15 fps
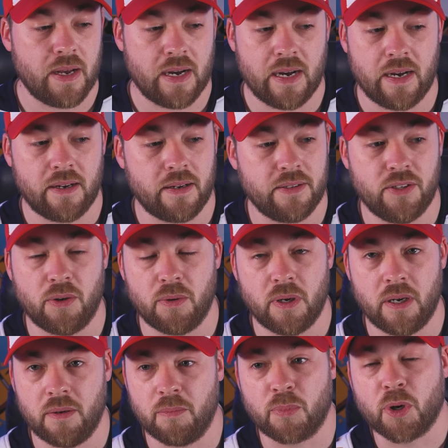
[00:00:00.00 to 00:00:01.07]
uh, you know,
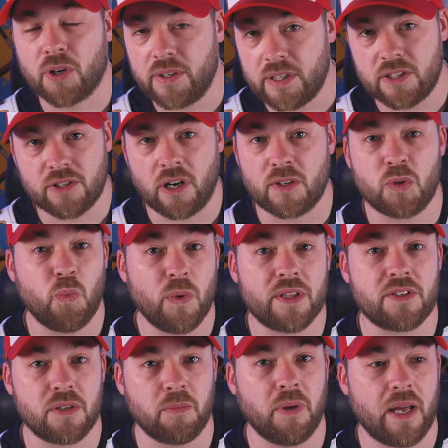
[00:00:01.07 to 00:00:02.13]
uh, burgundy socks
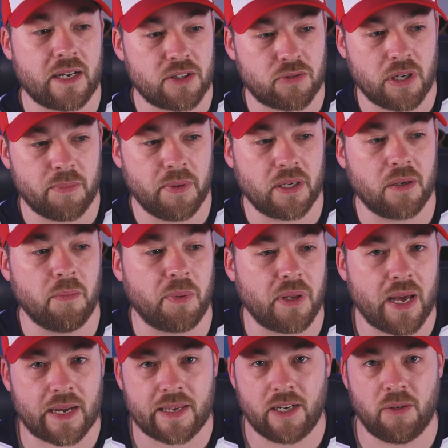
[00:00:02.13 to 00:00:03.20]
with some black striping,
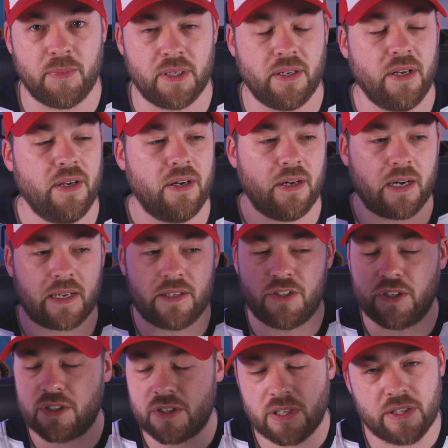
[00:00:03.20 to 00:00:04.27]
black helmet. I can
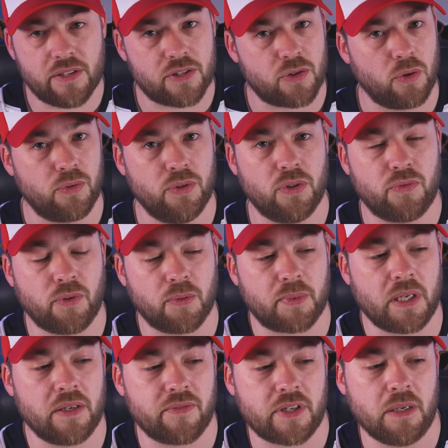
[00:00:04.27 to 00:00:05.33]
just see this whole uniform
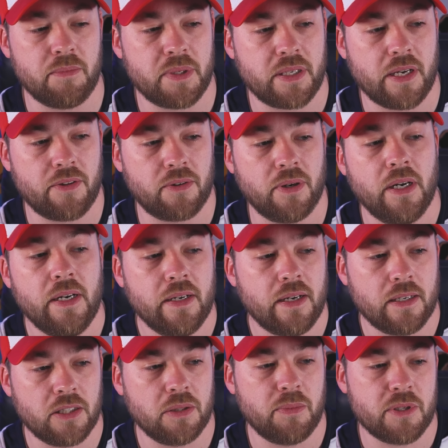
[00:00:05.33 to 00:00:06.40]
kind of come together
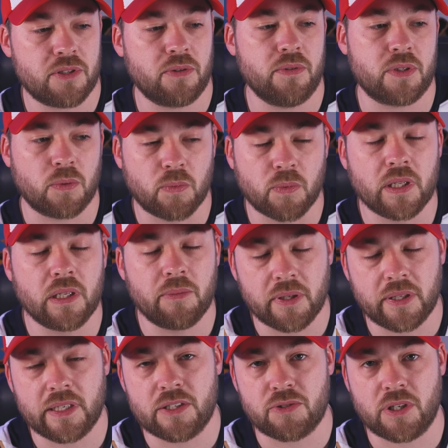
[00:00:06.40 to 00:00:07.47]
a little bit. So it's a really,
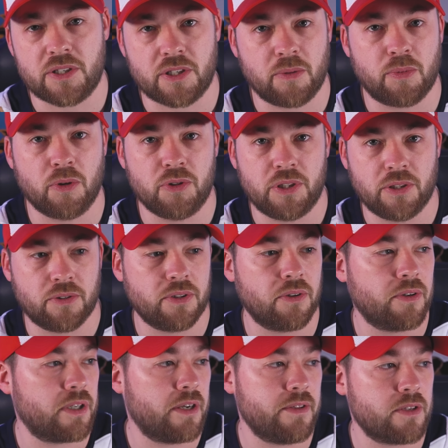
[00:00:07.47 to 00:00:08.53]
really interesting approach here,
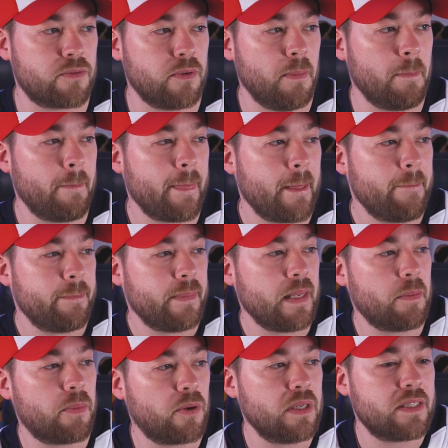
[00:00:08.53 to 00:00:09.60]
Yuri, on this one.
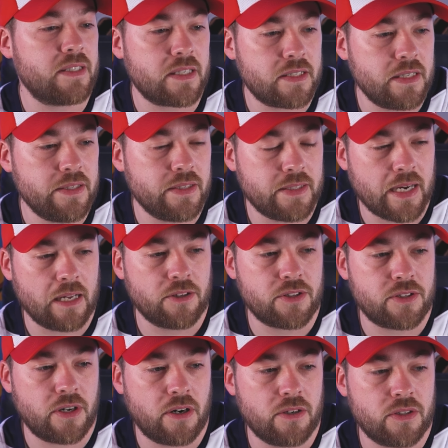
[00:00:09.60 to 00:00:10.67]
Number 16, the Dallas
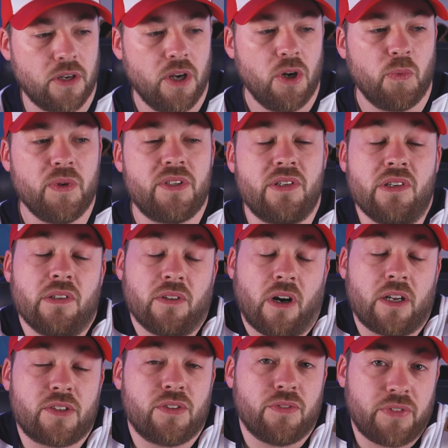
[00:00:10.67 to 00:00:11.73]
Stars. We see
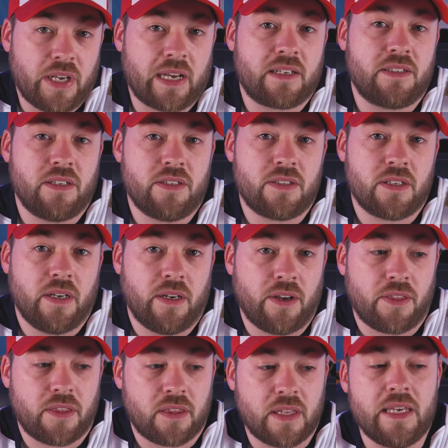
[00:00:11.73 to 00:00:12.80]
lots of Texas uh,
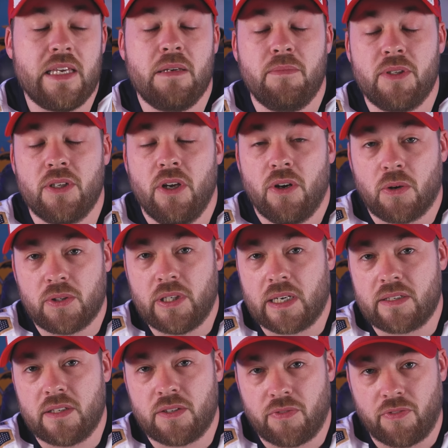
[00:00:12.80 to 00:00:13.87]
themed or
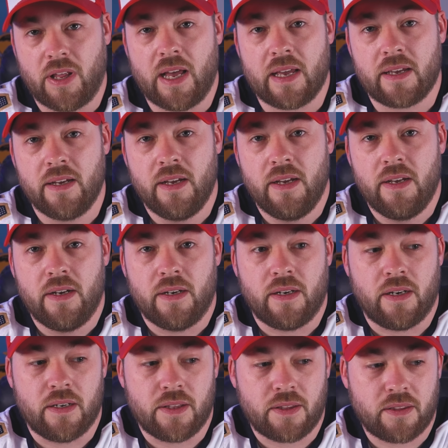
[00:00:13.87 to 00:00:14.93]
Texas flag
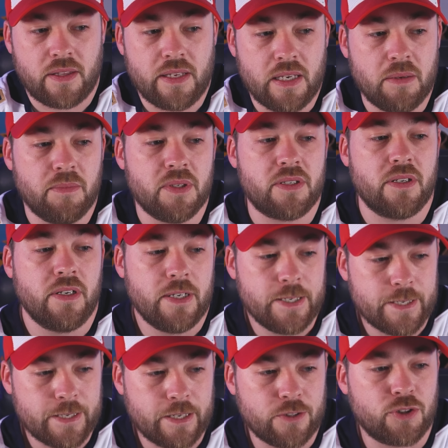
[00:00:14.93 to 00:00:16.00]
uh, themed
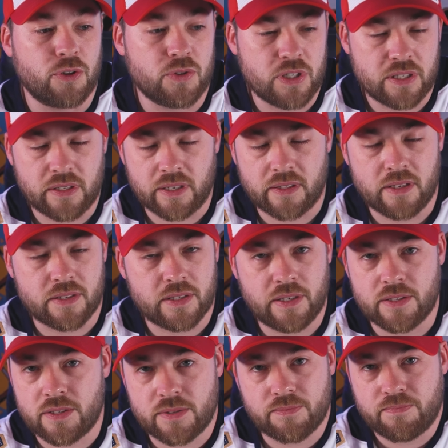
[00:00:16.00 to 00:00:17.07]
uh, jerseys like this, and
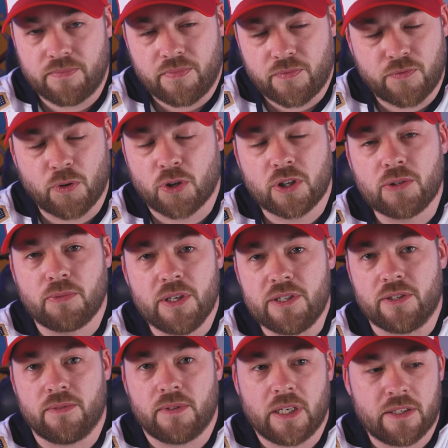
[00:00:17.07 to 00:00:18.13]
it's for good
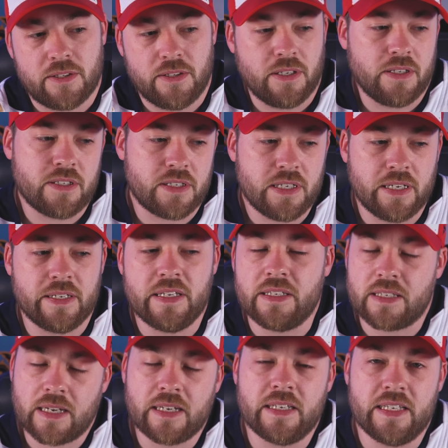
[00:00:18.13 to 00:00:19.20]
reason. It needs it
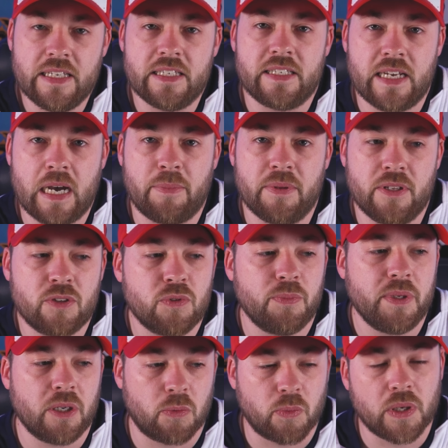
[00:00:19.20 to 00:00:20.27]
needs kind of needs to happen. This would
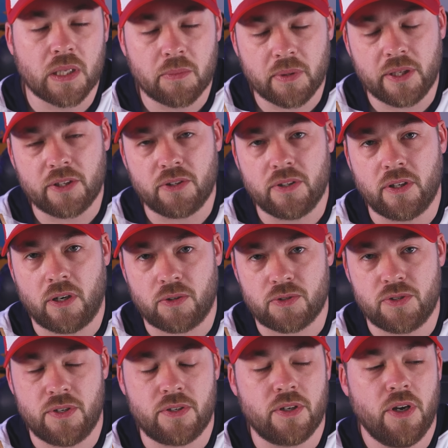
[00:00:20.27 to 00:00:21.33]
be a really really good
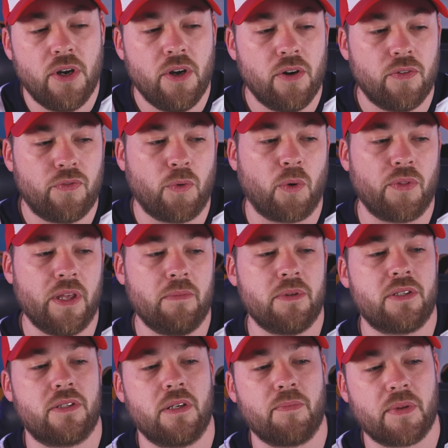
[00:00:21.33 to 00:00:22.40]
alternate for them,
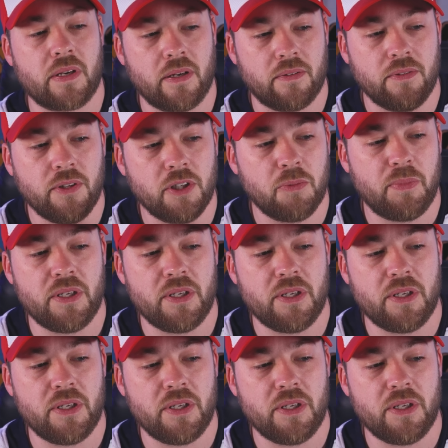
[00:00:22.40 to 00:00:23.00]
just something a little